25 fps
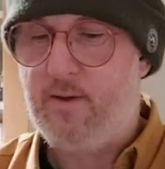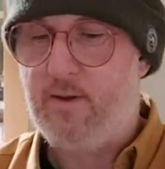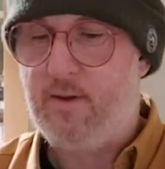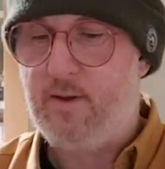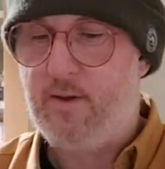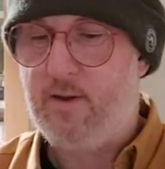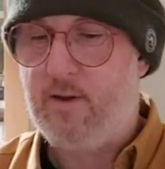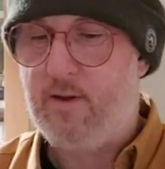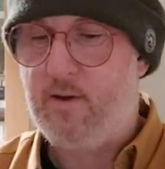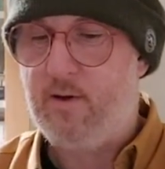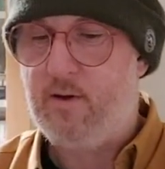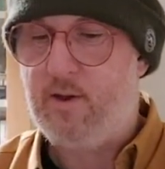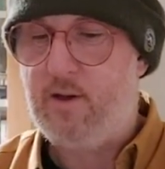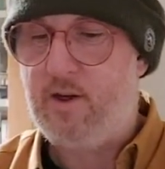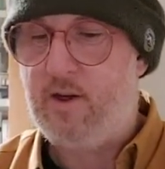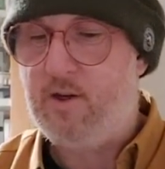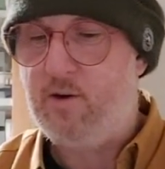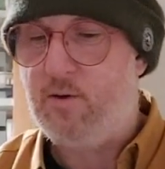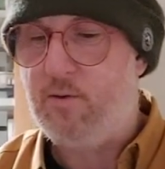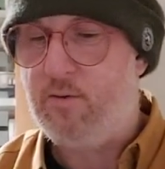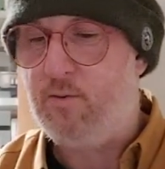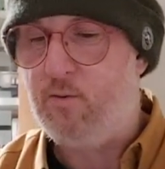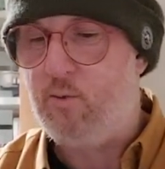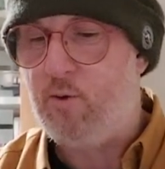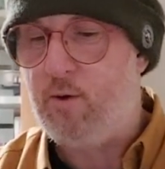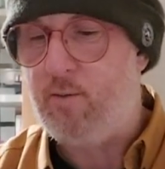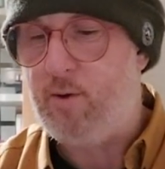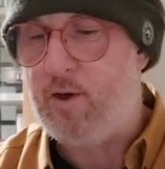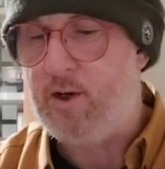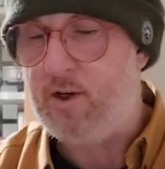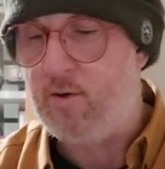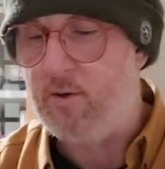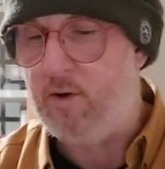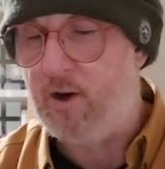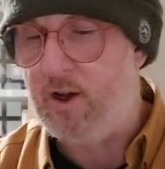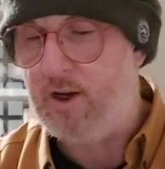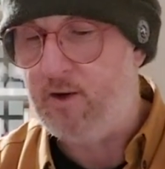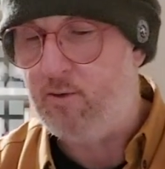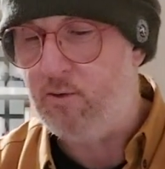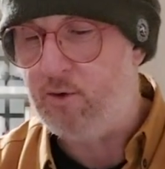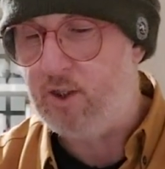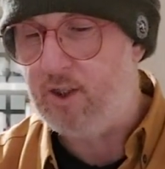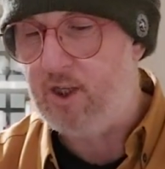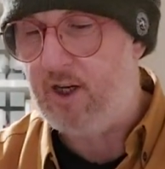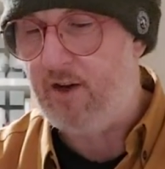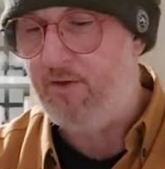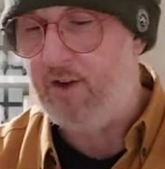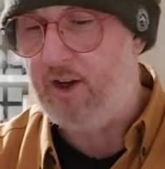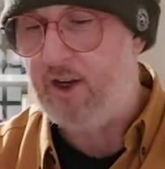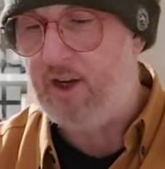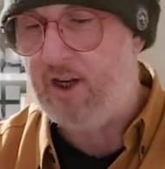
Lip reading: Women don't like receiving